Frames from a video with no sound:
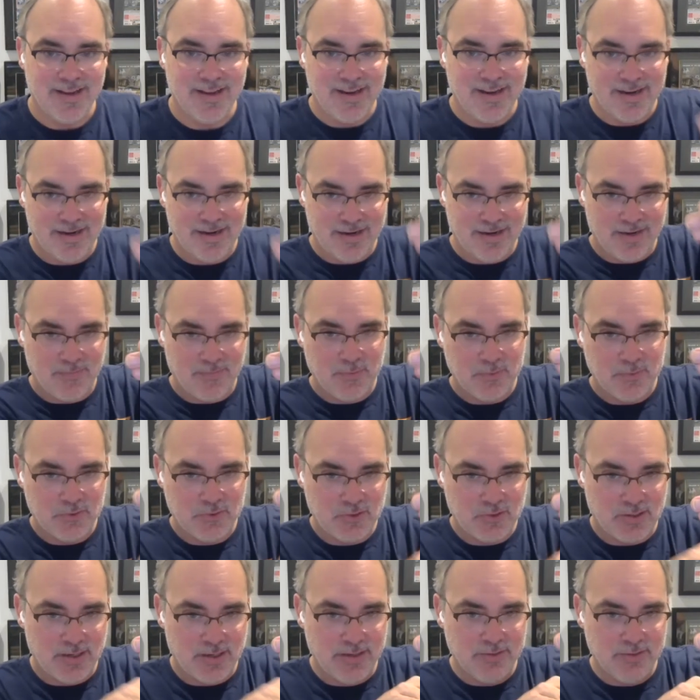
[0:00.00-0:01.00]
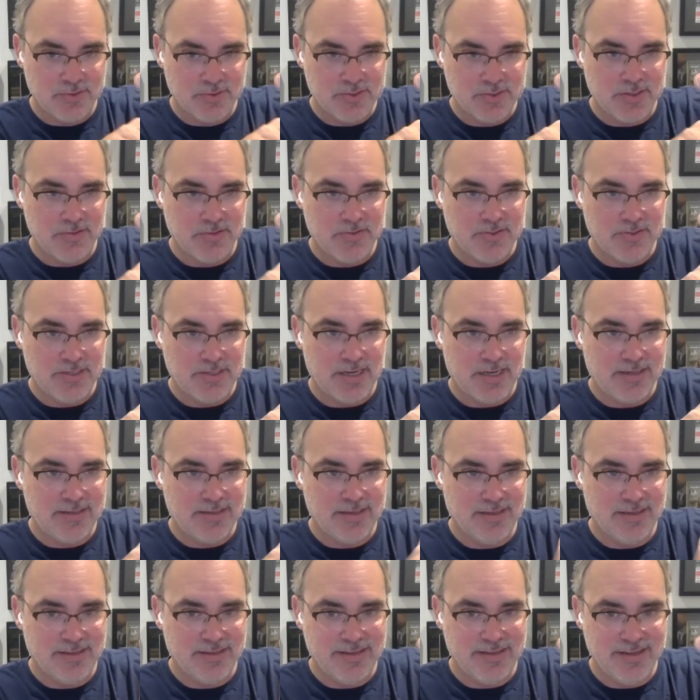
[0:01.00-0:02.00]
and if those triangles
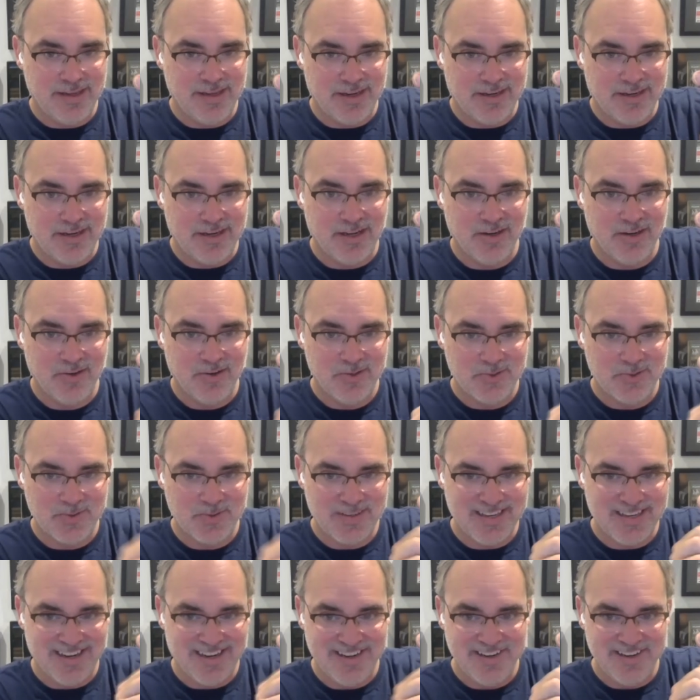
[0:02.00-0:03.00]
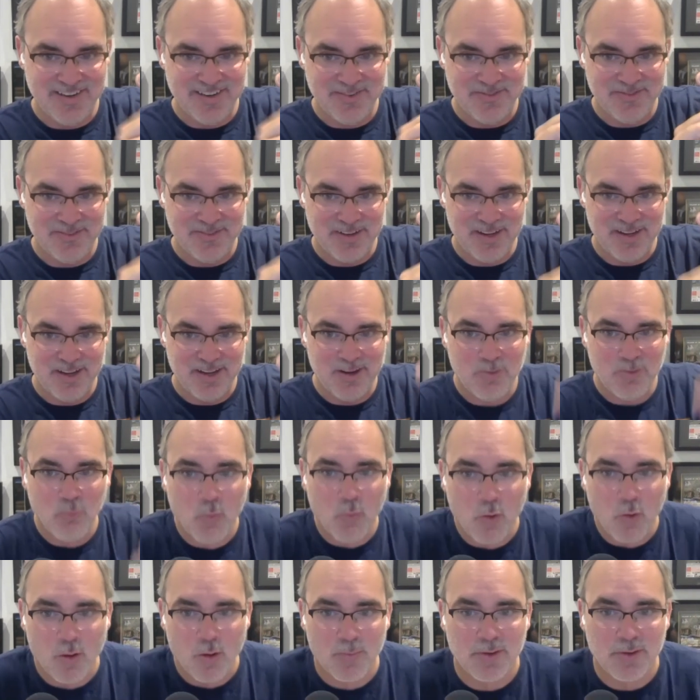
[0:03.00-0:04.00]
intersected, the uh, colors would kind of uh,
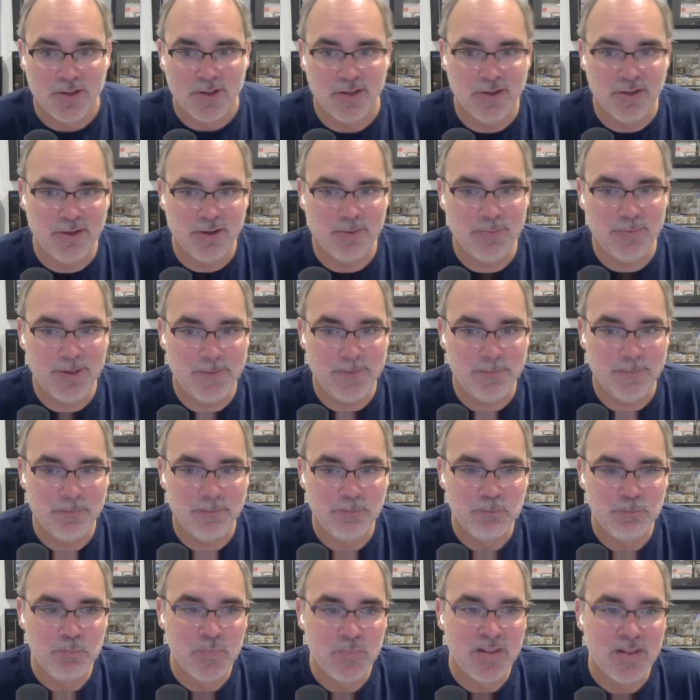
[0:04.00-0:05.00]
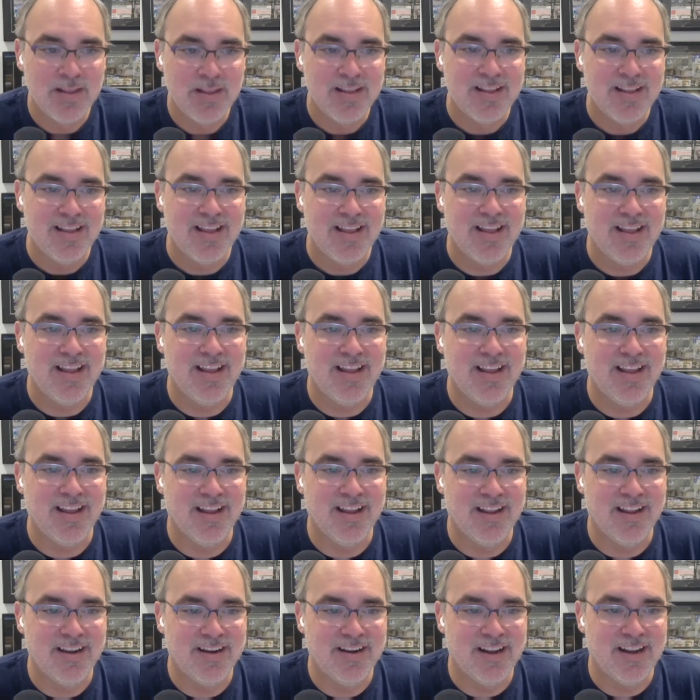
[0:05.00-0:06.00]
warble a little bit.
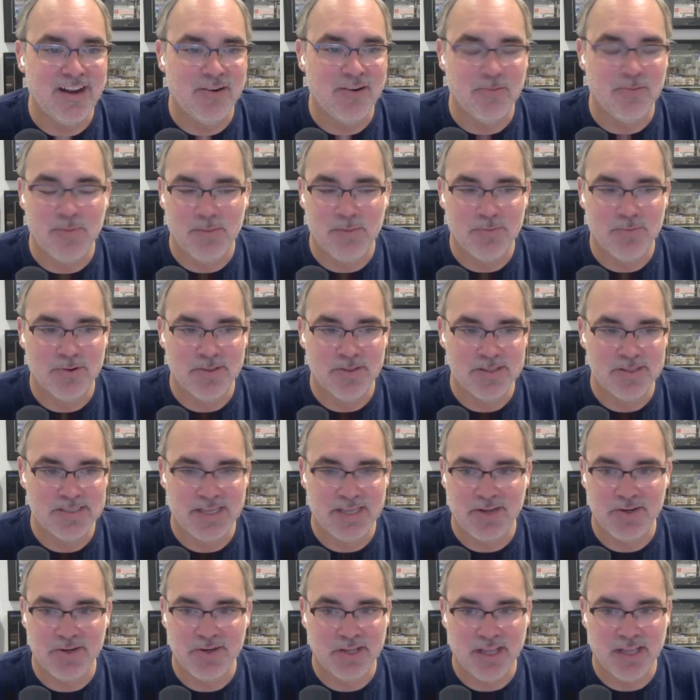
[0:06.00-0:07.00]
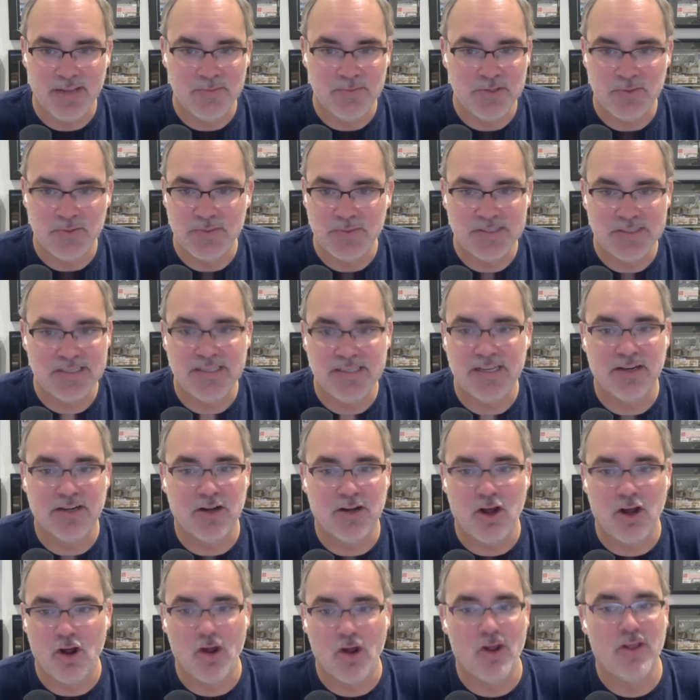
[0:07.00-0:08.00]
And I remember in the Zelda games, you would see
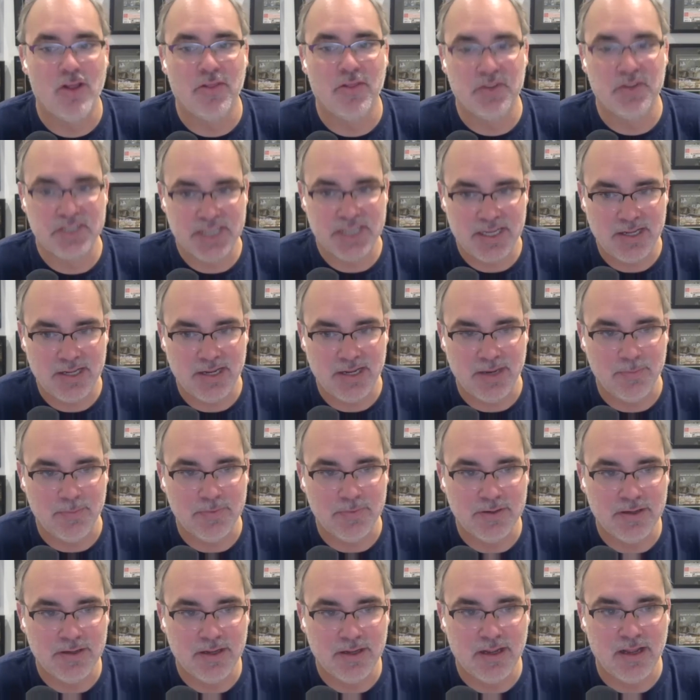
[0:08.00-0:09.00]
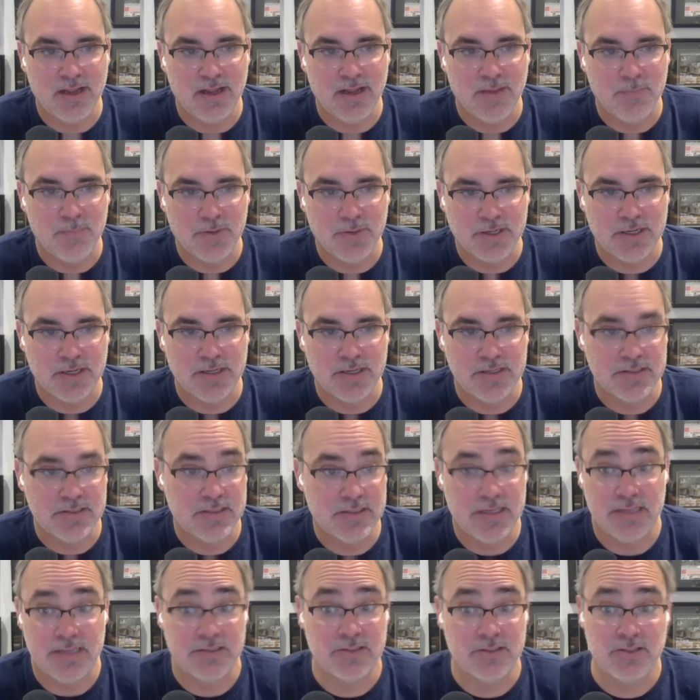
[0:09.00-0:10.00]
it all the time uh,
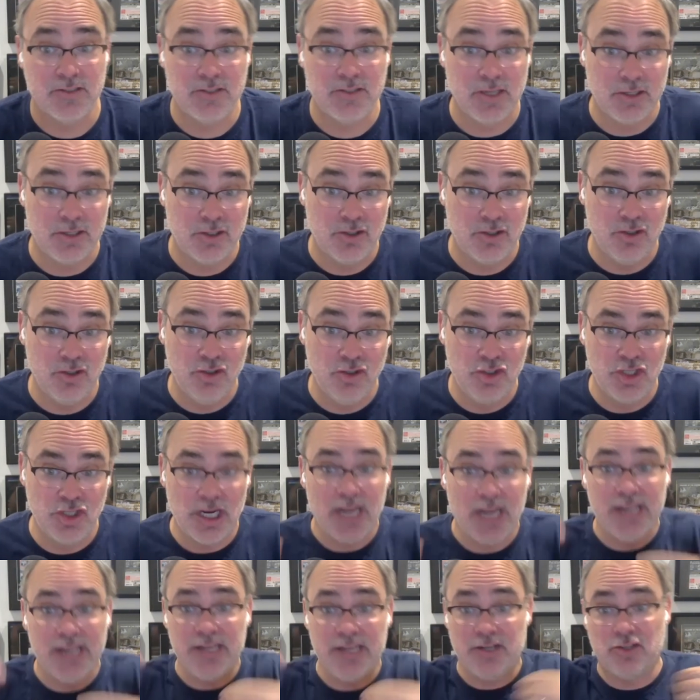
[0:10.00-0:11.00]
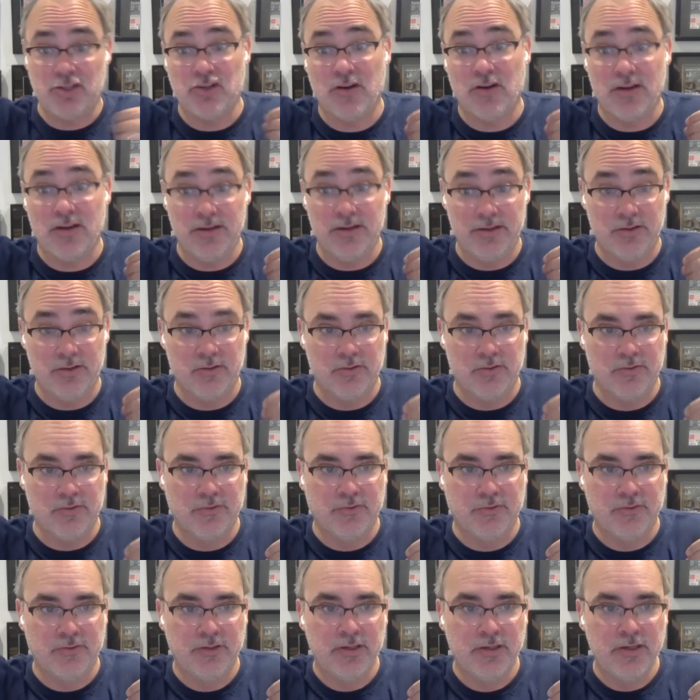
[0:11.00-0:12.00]
because they had such giant
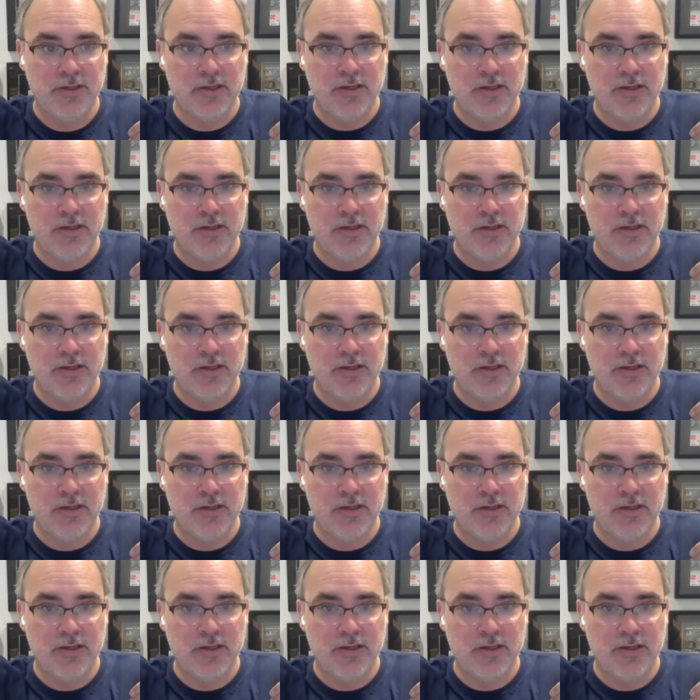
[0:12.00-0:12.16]
triangles